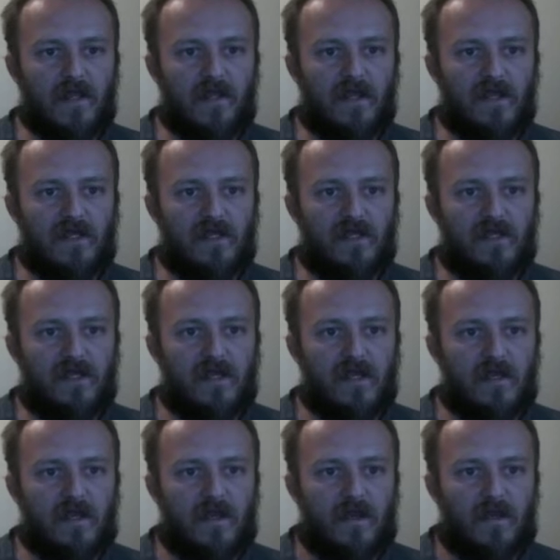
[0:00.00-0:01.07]
this
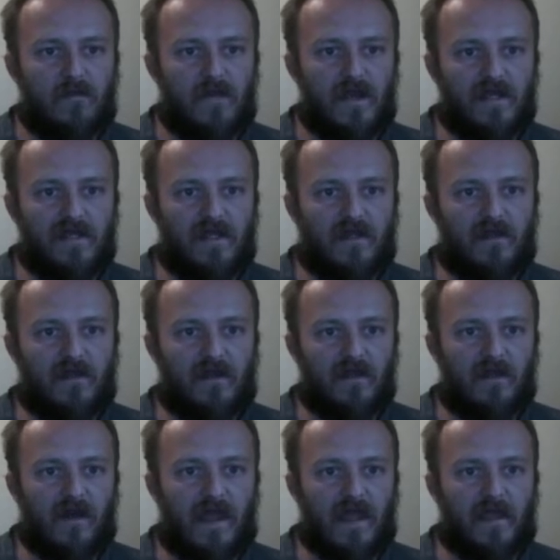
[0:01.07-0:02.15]
basically
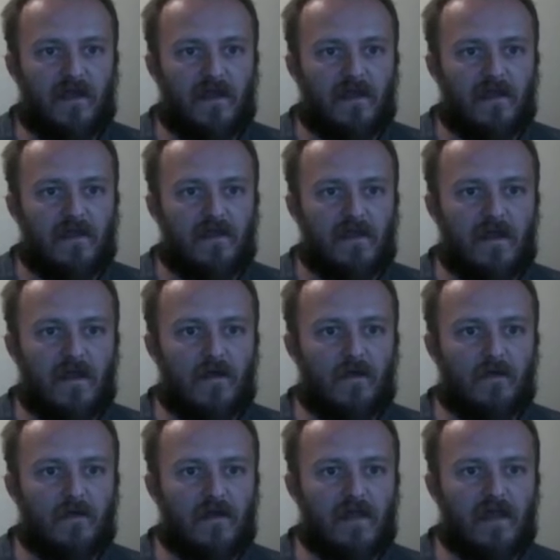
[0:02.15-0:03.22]
like,
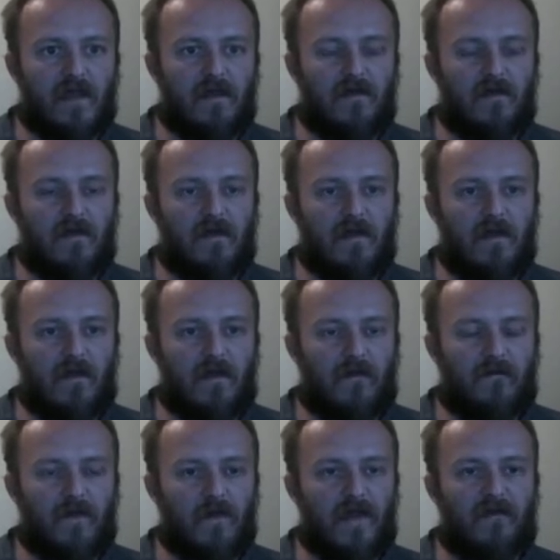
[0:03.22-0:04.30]
yo,
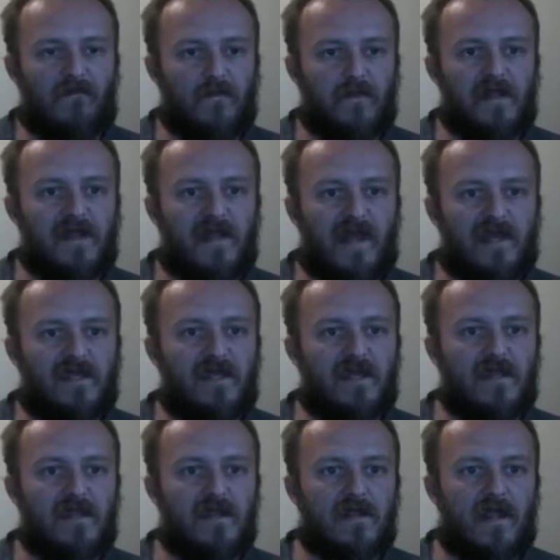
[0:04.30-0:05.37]
if you haven't been
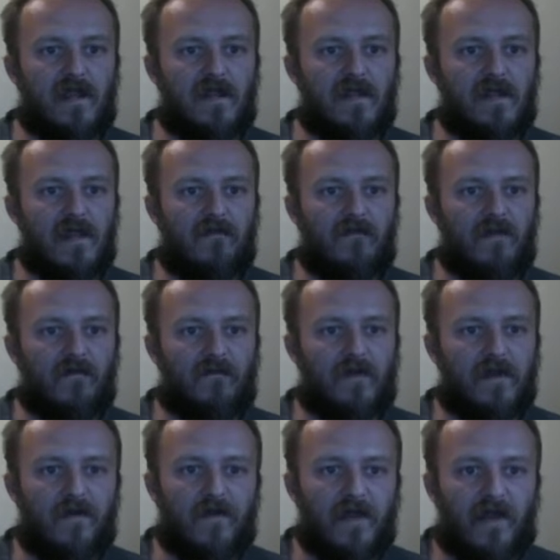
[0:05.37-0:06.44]
tested, and even if you
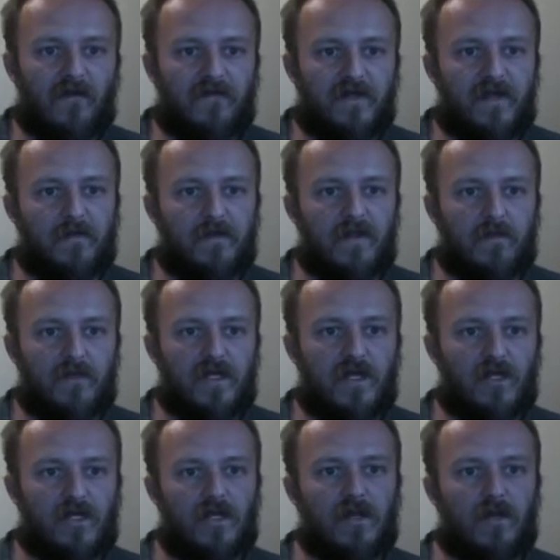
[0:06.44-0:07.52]
don't have symptoms, you
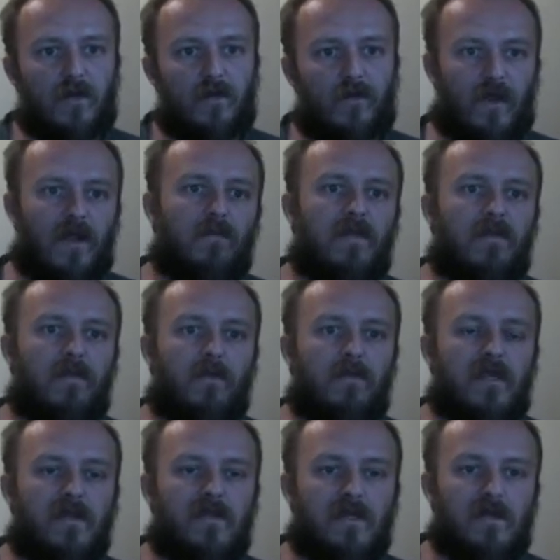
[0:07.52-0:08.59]
shouldn't go around people
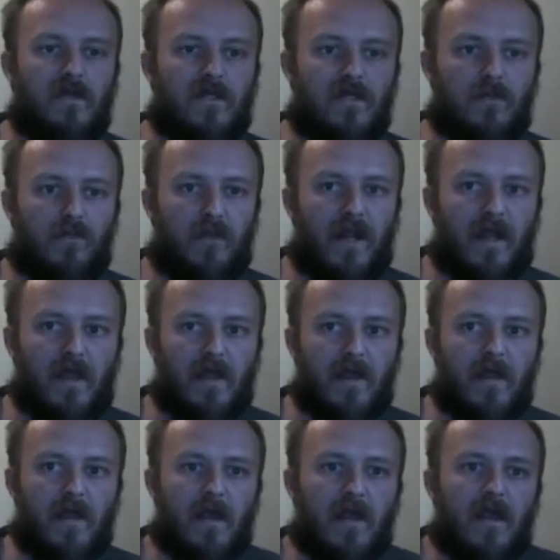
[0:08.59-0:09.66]
because you could spread it.
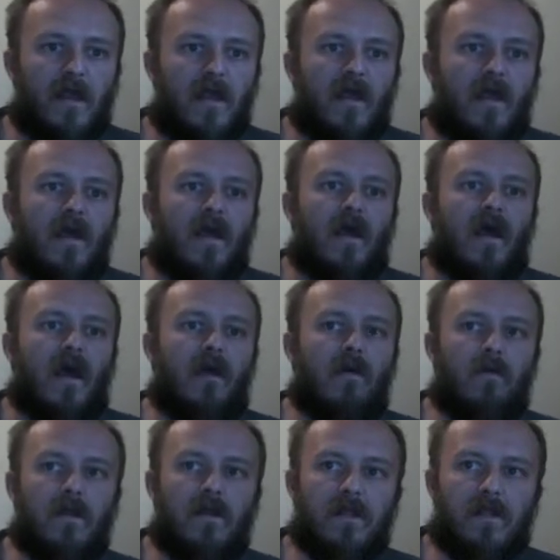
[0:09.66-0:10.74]
I
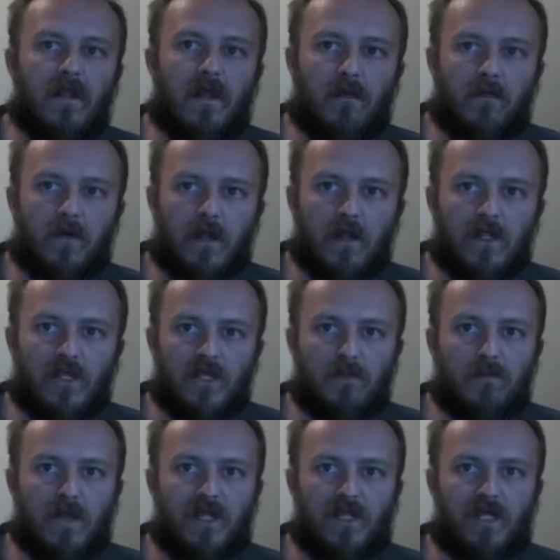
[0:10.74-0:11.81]
want to just
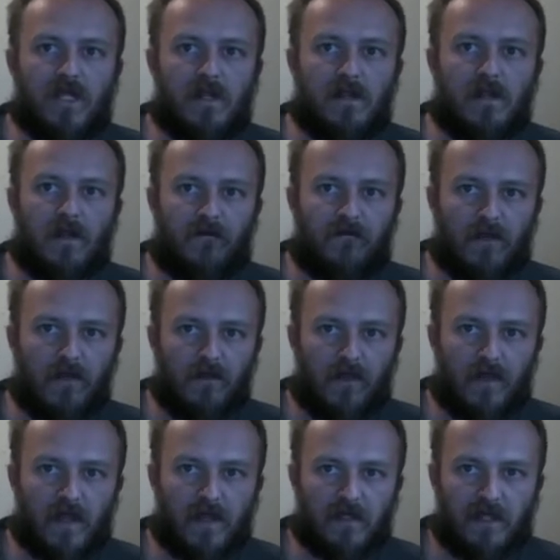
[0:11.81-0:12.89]
mention a few
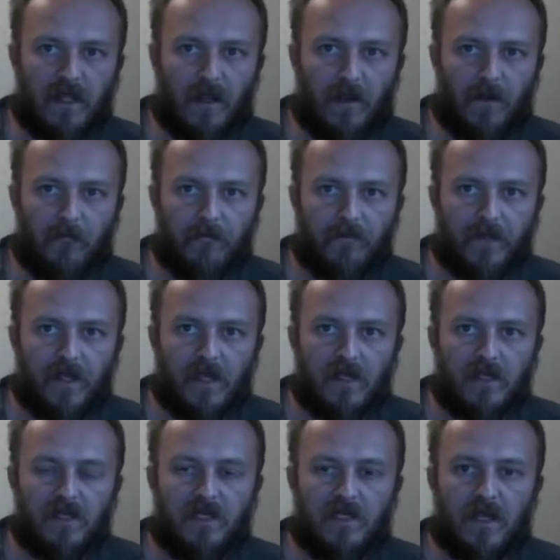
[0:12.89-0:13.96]
things here.
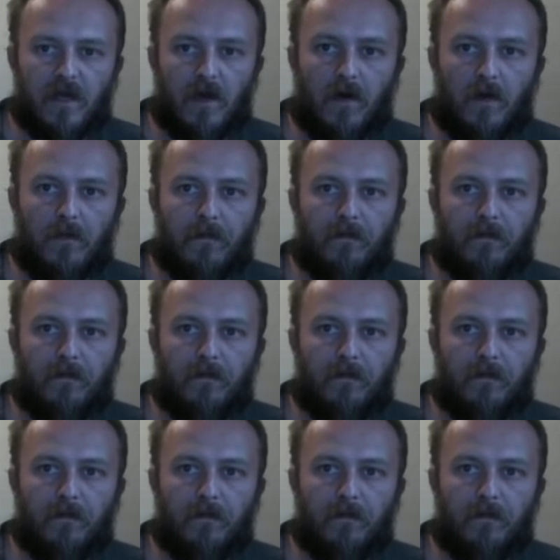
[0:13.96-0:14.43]
So,